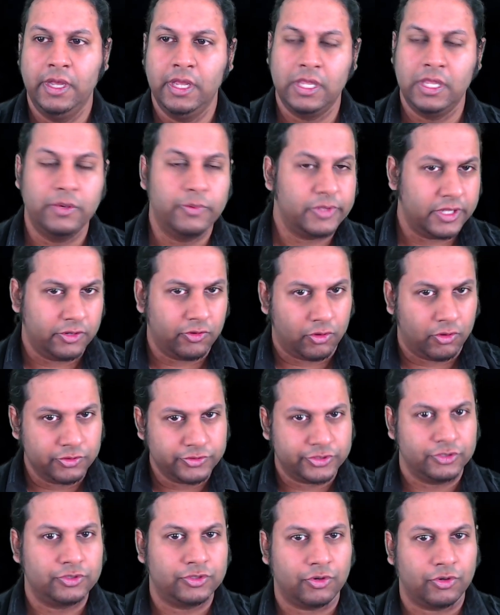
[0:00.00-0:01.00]
You were then
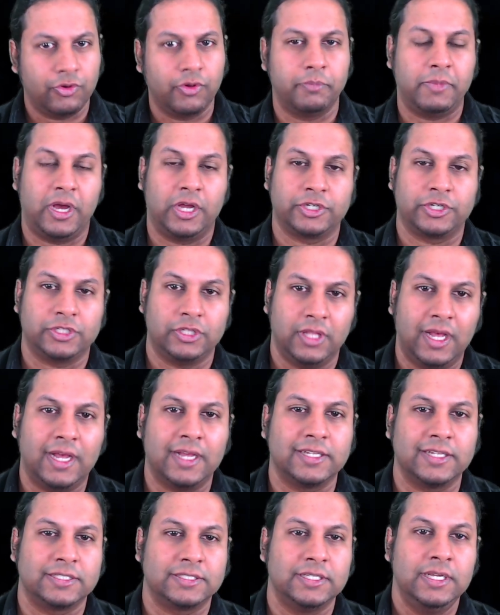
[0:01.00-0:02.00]
also taught martial
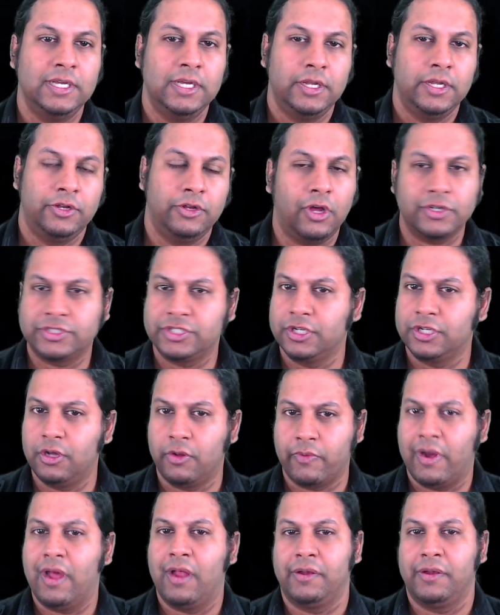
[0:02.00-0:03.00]
arts, not to go
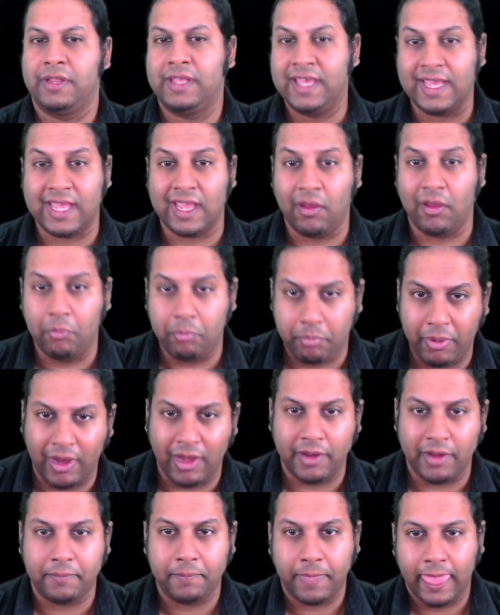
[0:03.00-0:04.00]
around kicking
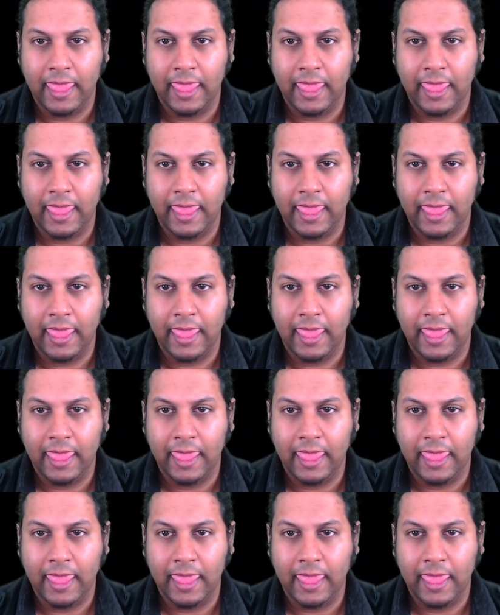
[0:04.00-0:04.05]
butt,